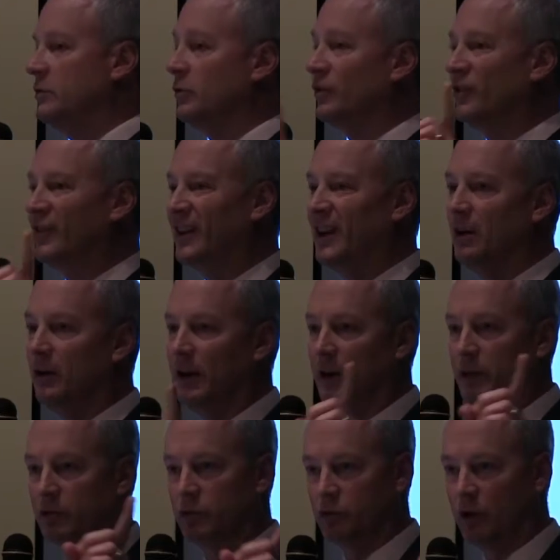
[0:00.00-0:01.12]
teachers' skill at
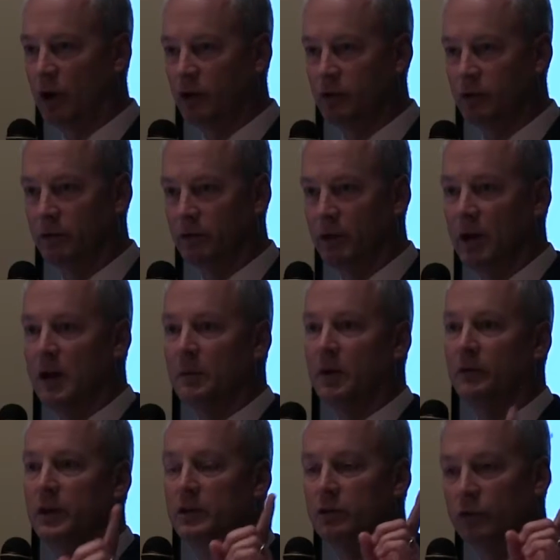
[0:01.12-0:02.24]
instruction, but
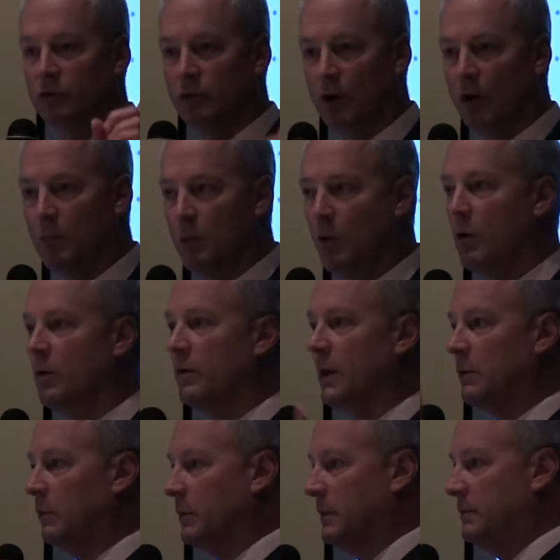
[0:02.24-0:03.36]
if teachers know more,
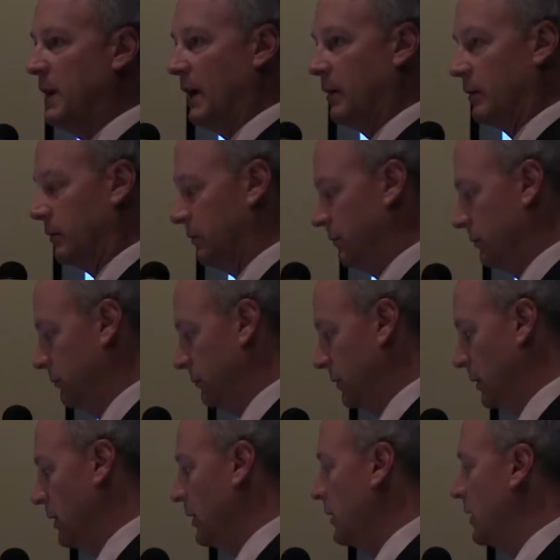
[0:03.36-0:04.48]
they will be better.
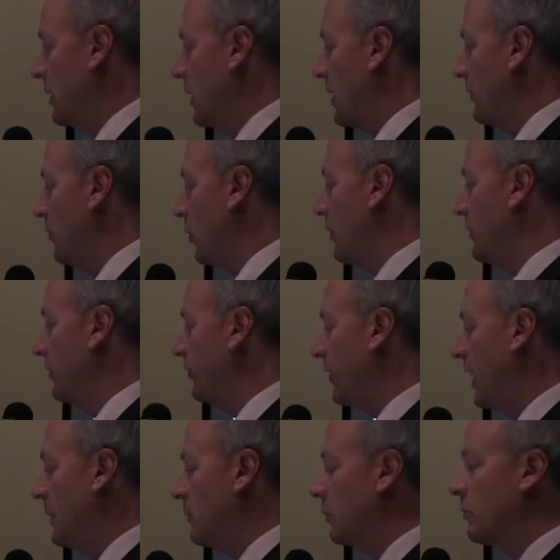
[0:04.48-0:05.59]
More of the
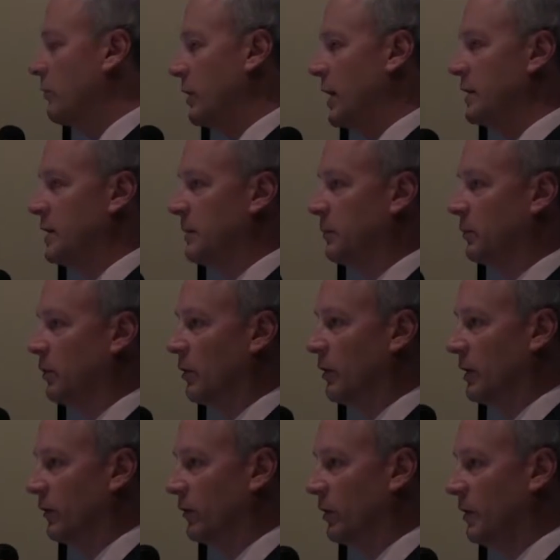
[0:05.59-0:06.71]
same will create deeper
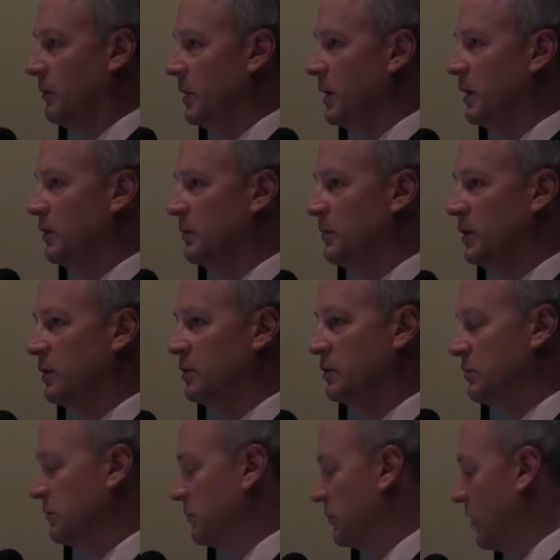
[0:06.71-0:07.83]
learning. So let me
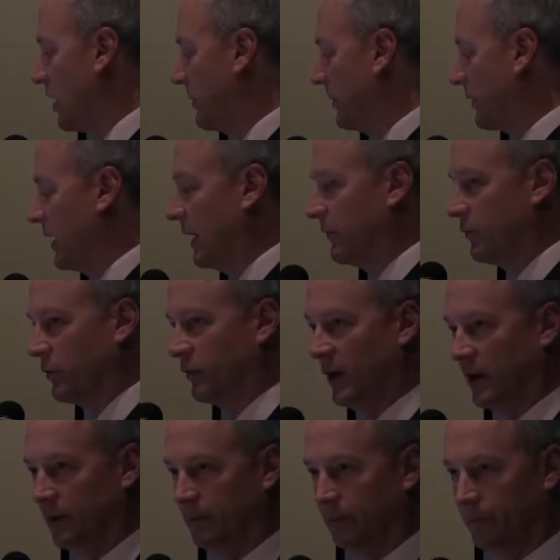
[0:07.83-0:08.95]
talk about that for a
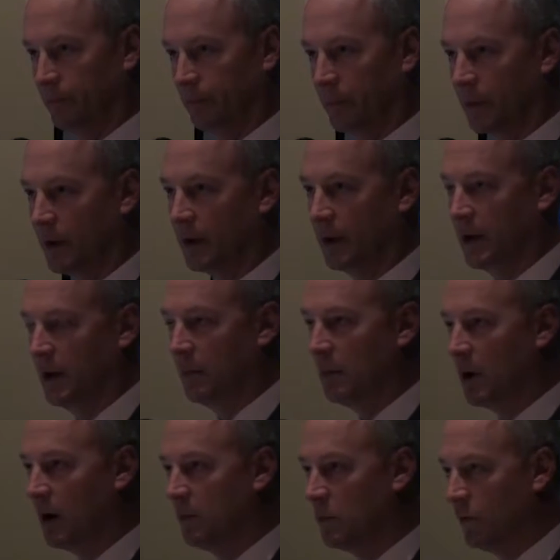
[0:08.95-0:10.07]
second. Then
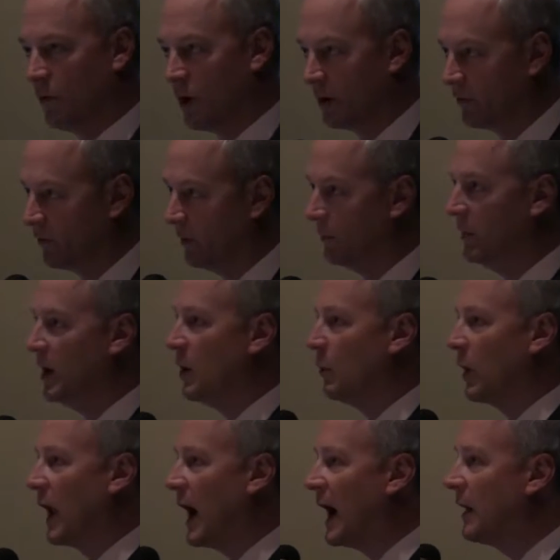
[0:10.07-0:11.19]
I'll move on to
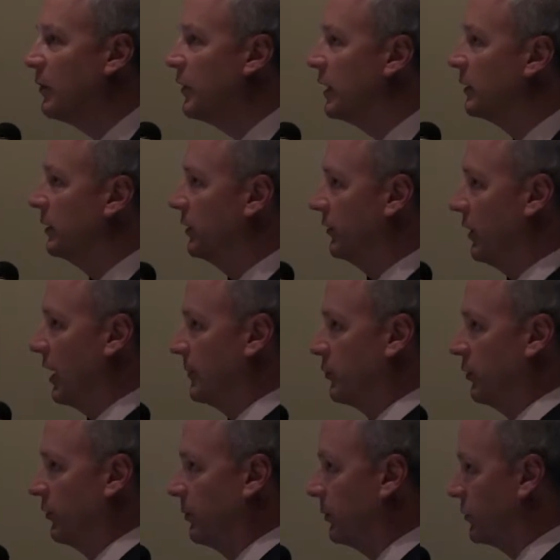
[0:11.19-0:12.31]
what I think the design
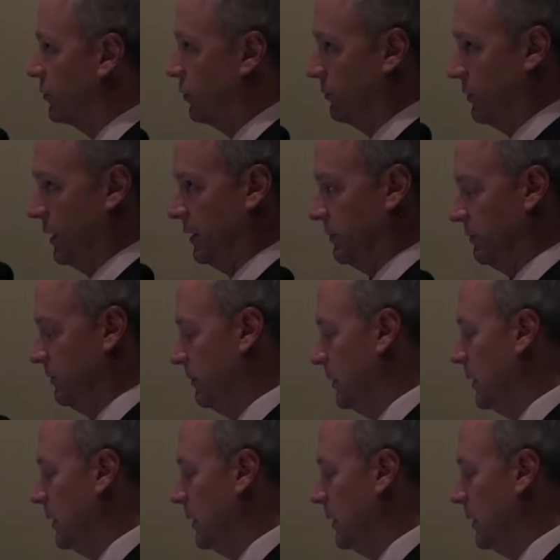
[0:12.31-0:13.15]
principles should be.